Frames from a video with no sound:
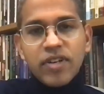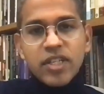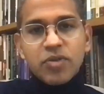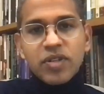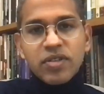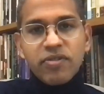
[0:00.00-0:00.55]

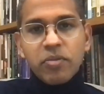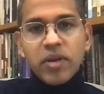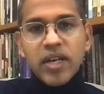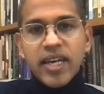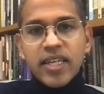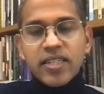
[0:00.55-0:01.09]
rituals of
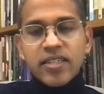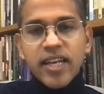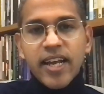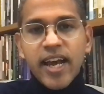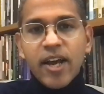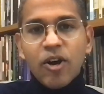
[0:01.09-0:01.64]
humiliation
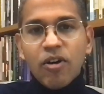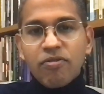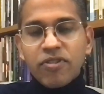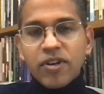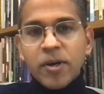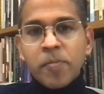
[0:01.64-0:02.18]
that I
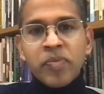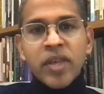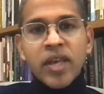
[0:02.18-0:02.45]
offer